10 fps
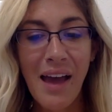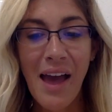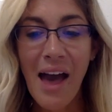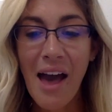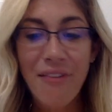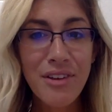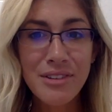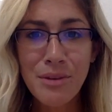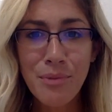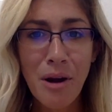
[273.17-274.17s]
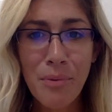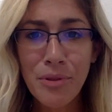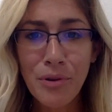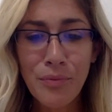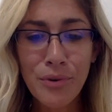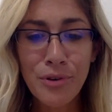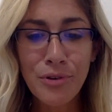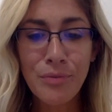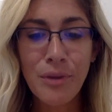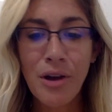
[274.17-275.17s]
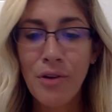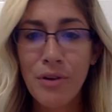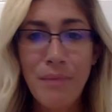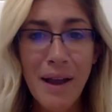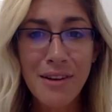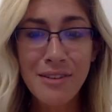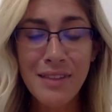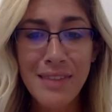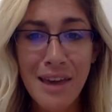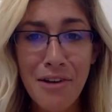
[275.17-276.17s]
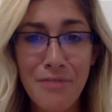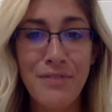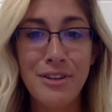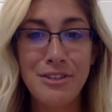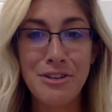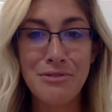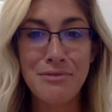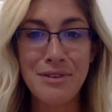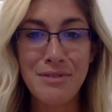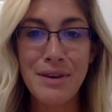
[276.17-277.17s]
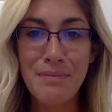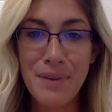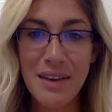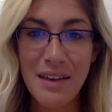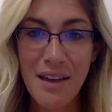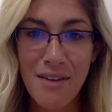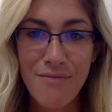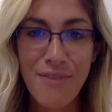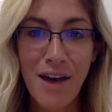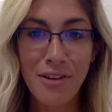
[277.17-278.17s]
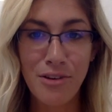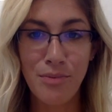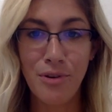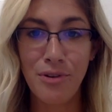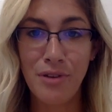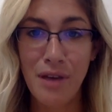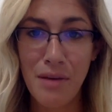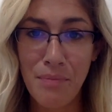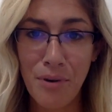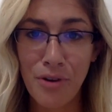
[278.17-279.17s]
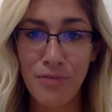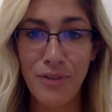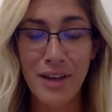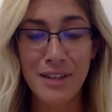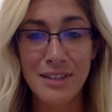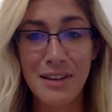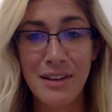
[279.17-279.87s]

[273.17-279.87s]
have it somewhere up in their room, a reminder that they are vivid too, and you can be valuable, imperfect,